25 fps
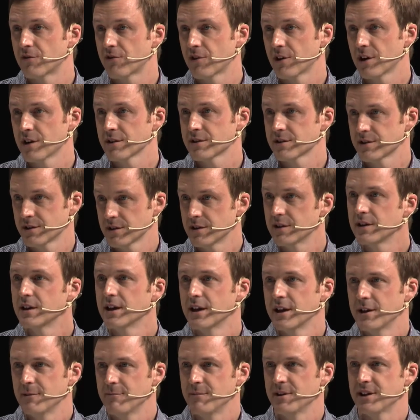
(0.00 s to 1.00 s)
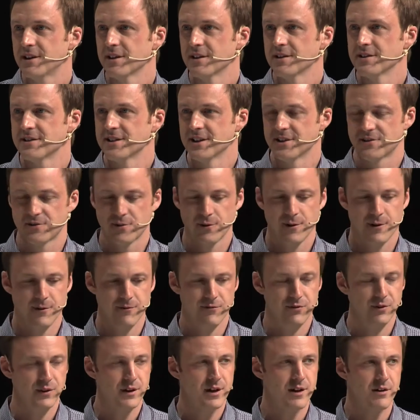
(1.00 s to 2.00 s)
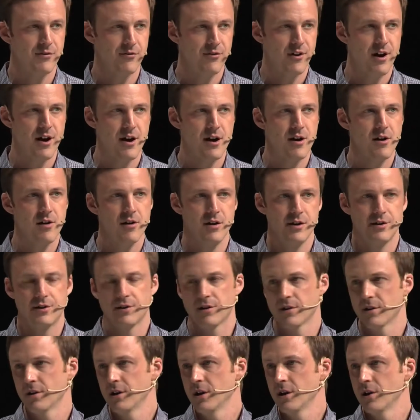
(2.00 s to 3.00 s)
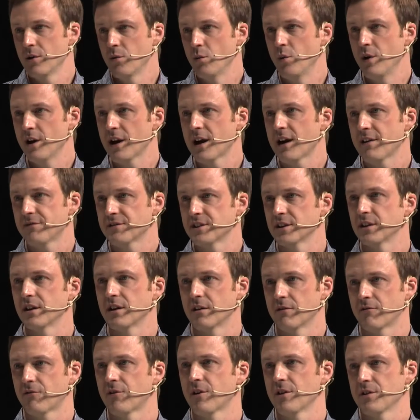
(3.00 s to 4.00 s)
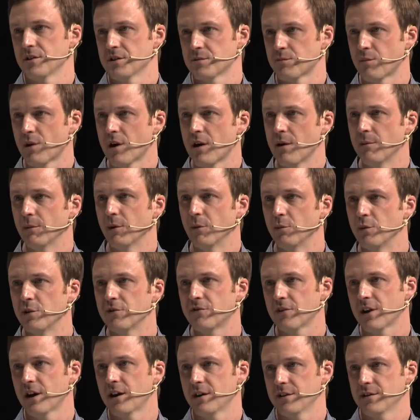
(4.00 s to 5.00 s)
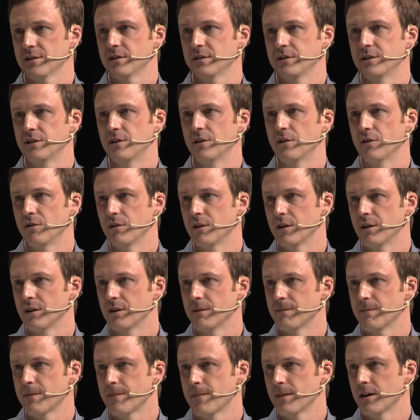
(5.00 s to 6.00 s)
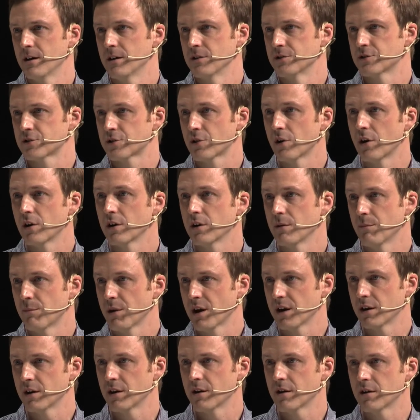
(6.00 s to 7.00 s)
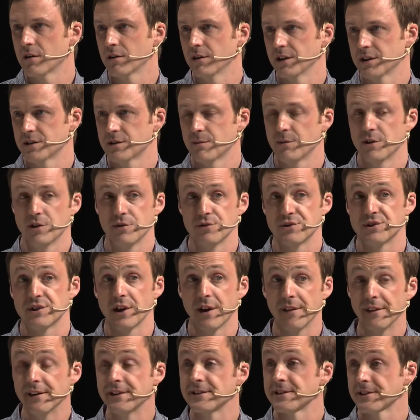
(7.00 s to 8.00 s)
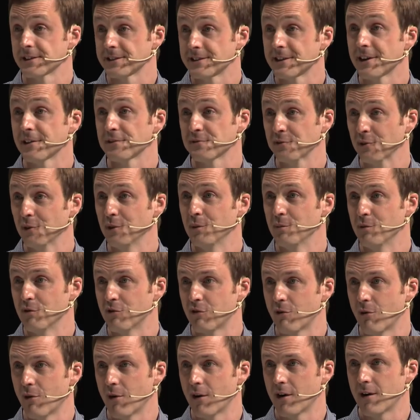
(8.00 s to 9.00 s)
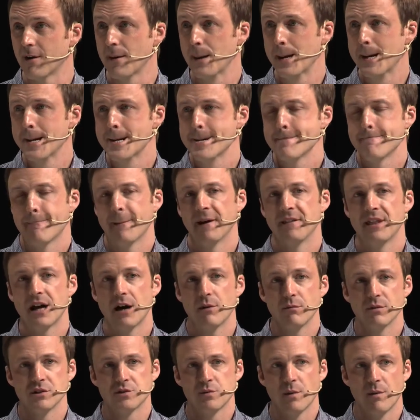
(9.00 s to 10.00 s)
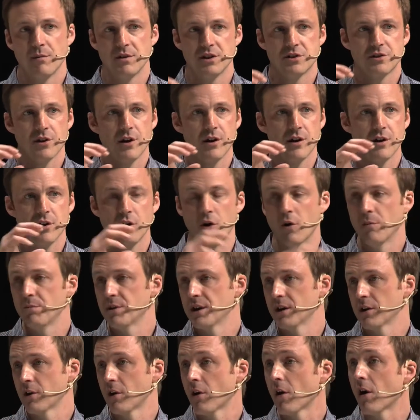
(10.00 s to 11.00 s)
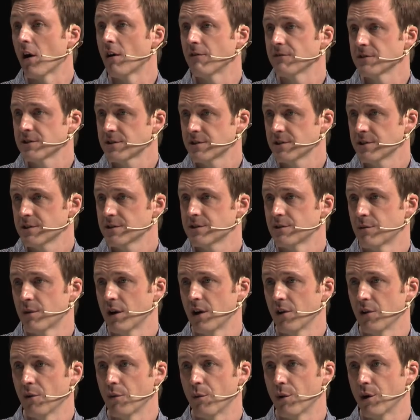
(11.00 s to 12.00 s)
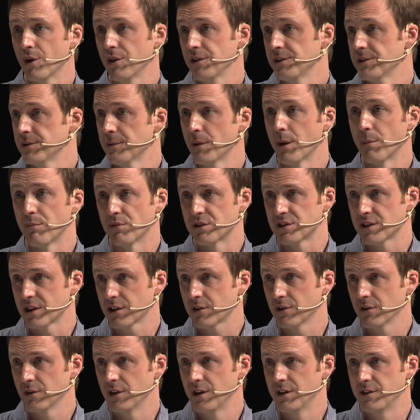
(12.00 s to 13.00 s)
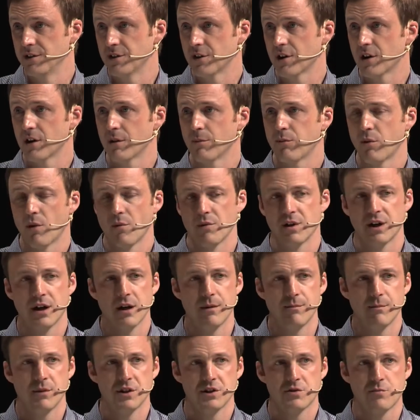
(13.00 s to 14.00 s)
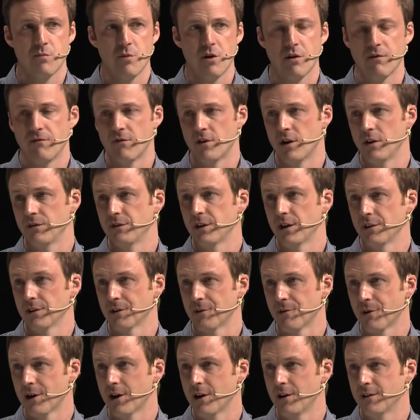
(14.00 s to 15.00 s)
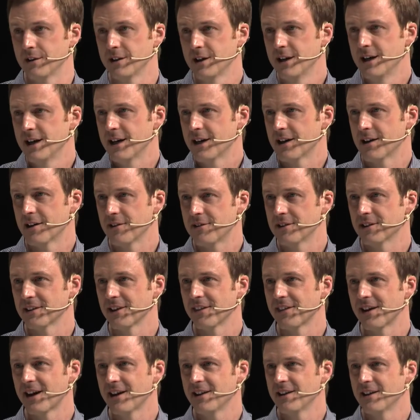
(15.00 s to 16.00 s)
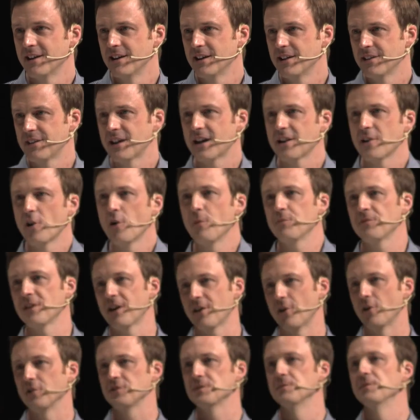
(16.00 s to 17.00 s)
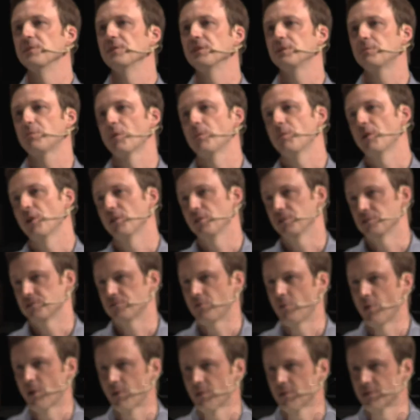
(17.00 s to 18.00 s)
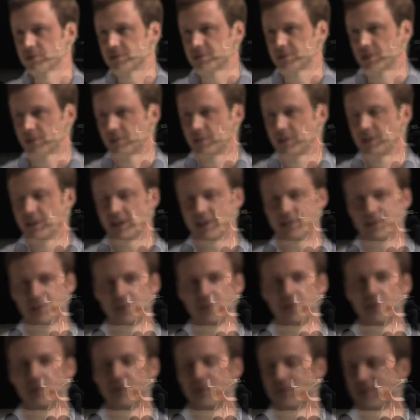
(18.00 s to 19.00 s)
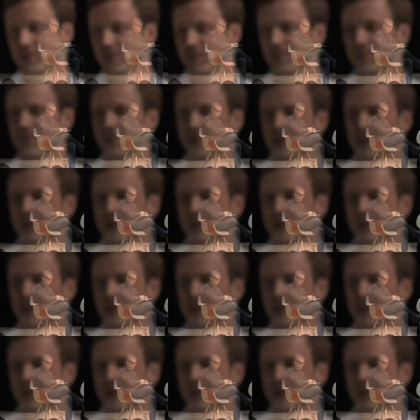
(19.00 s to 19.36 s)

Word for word: for us because it sort of lit a fire under we have to get in front of this problem. We've got, you know, a, a strong competitor, like somebody who's done this successfully before. And that was when we started opening our offices around the world, uh, particularly in Europe, where we got much more involved on the ground. And I think that that, that helped ultimately propel us forward. So I think a little, a little